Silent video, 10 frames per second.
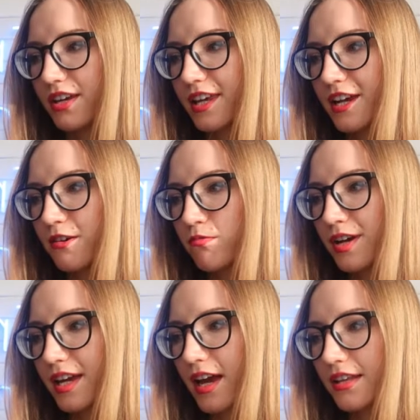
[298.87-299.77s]
here
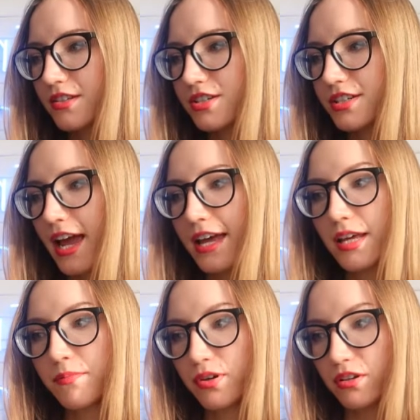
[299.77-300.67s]
we entered at a
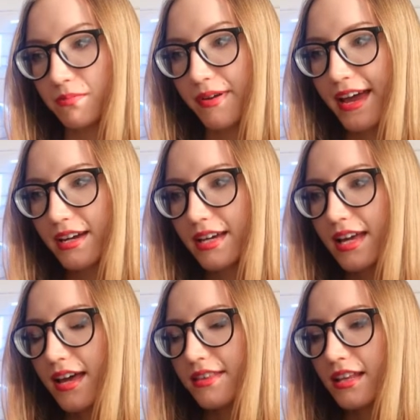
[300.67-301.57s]
pullback.
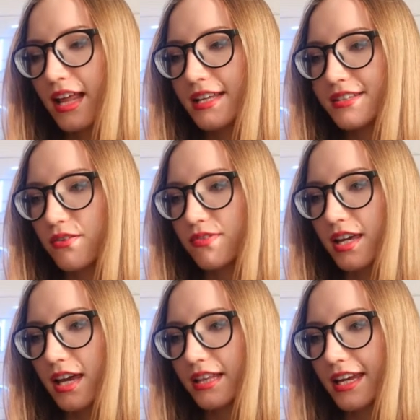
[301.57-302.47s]
The lines of
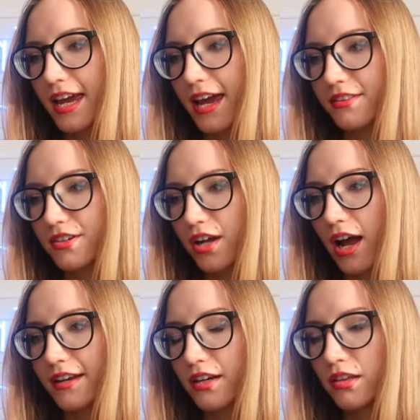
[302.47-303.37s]
the alligator
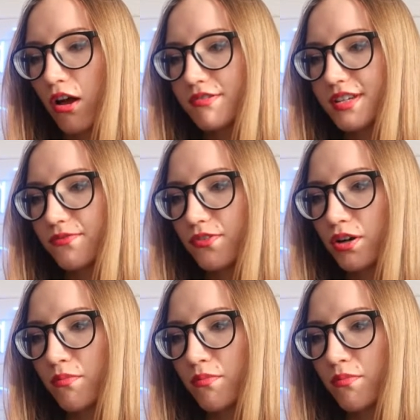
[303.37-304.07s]
got closer for a